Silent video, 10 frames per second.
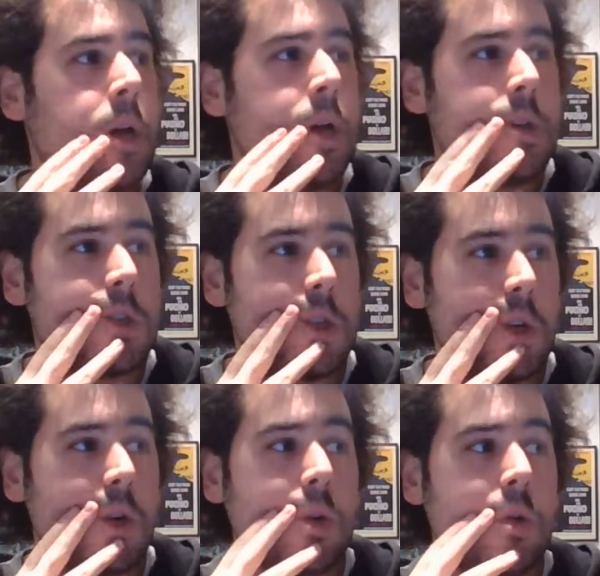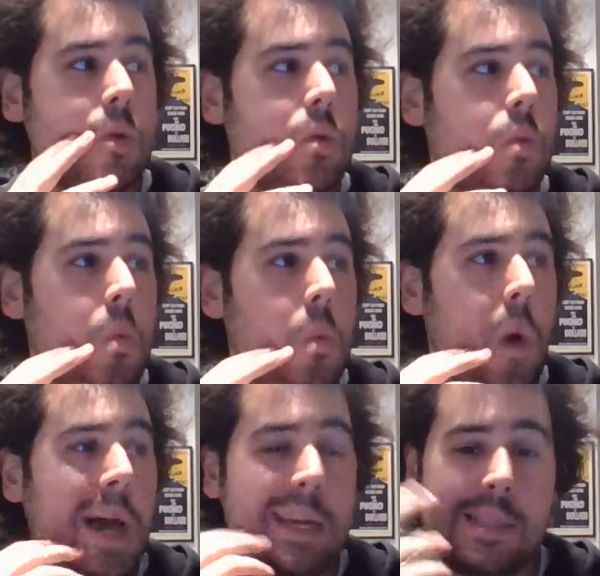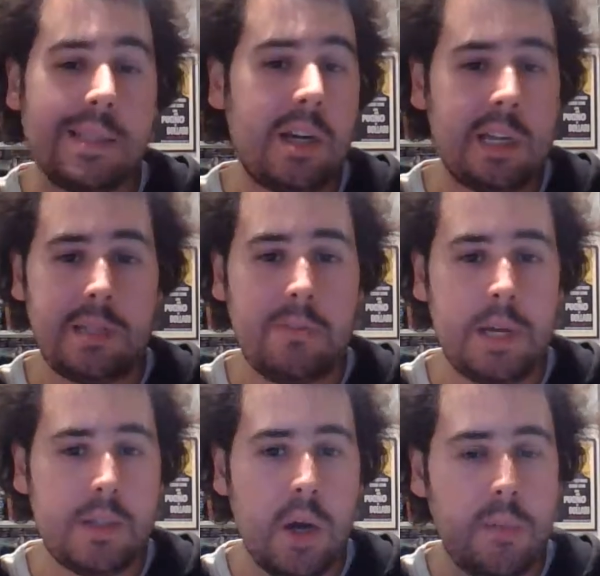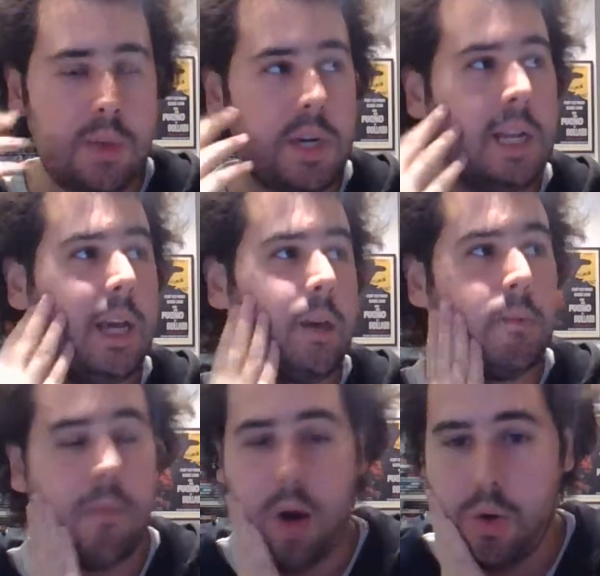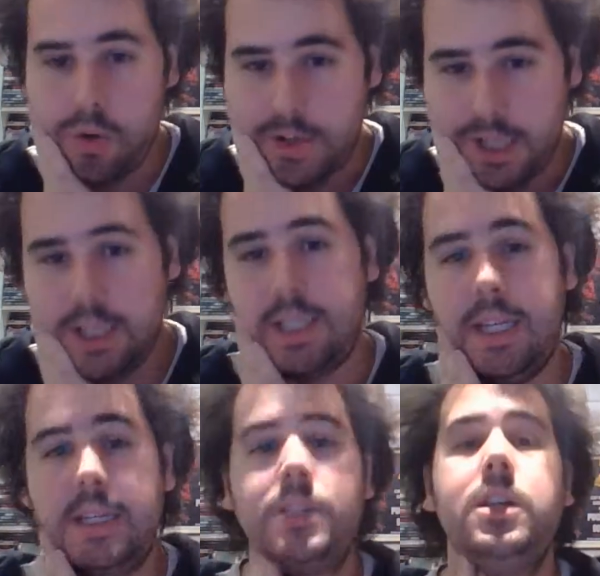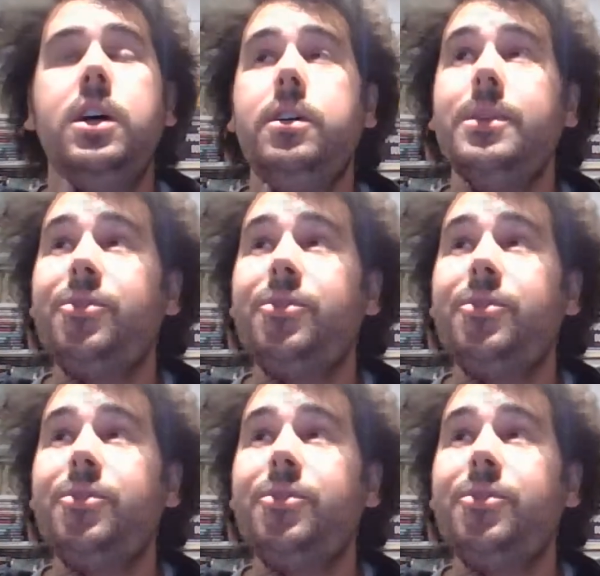So why it's not in my top 3 like most lists that I saw?